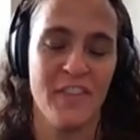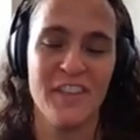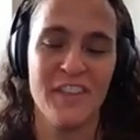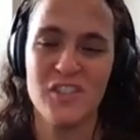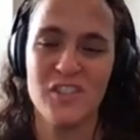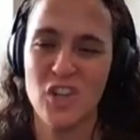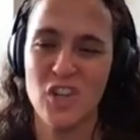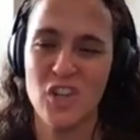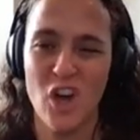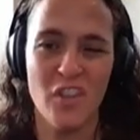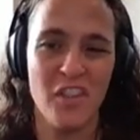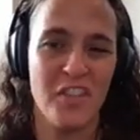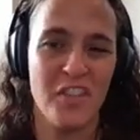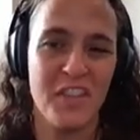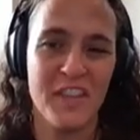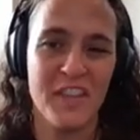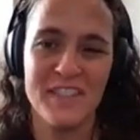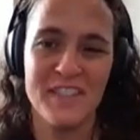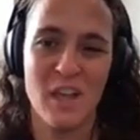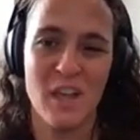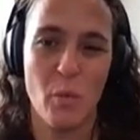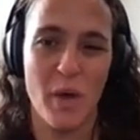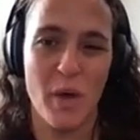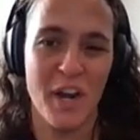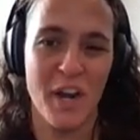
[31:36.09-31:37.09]
These are all the
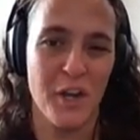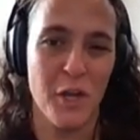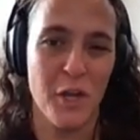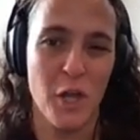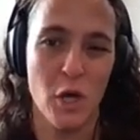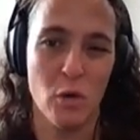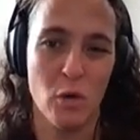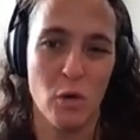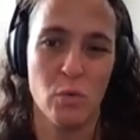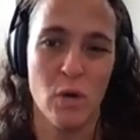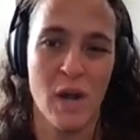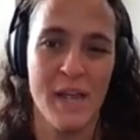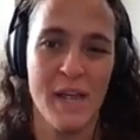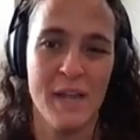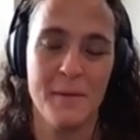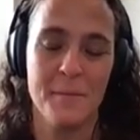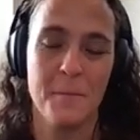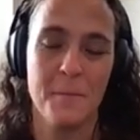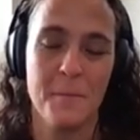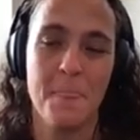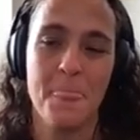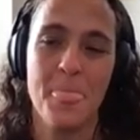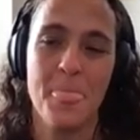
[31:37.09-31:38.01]
things I want to know, right?